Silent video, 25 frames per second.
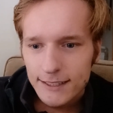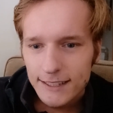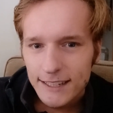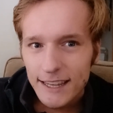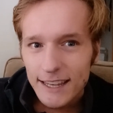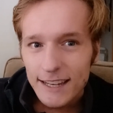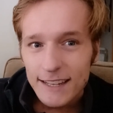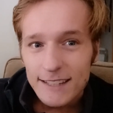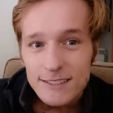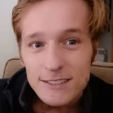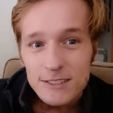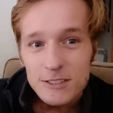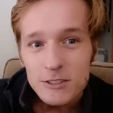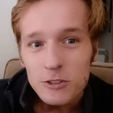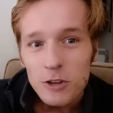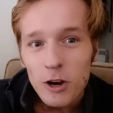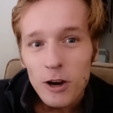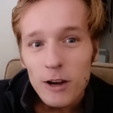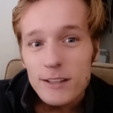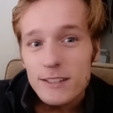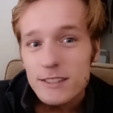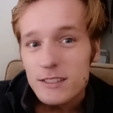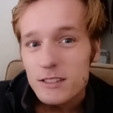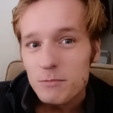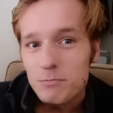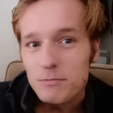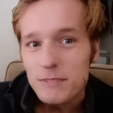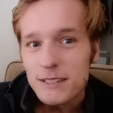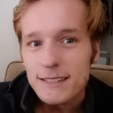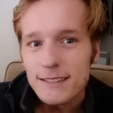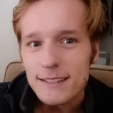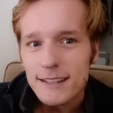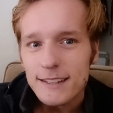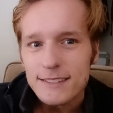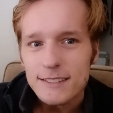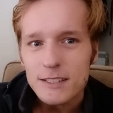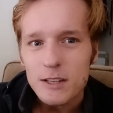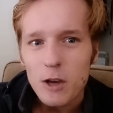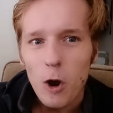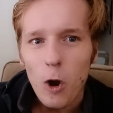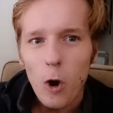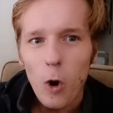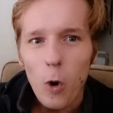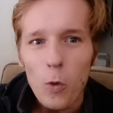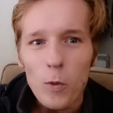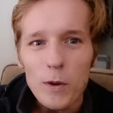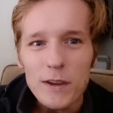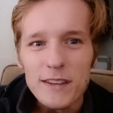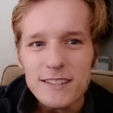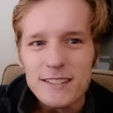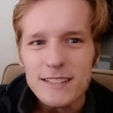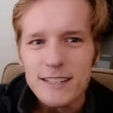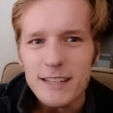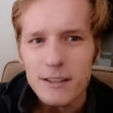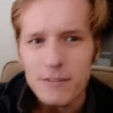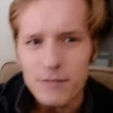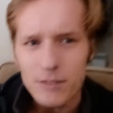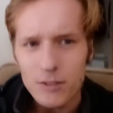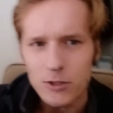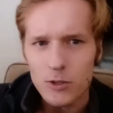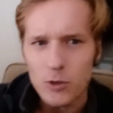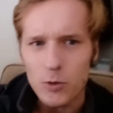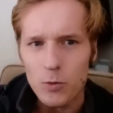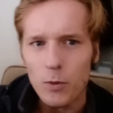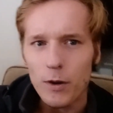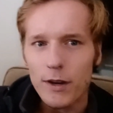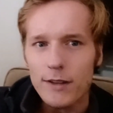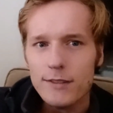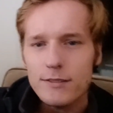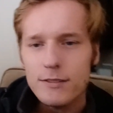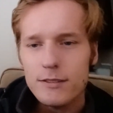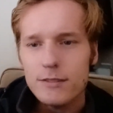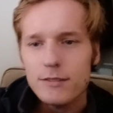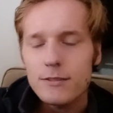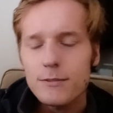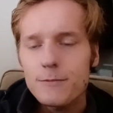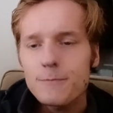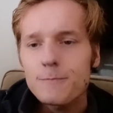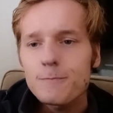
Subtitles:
It is not something that's always given to us.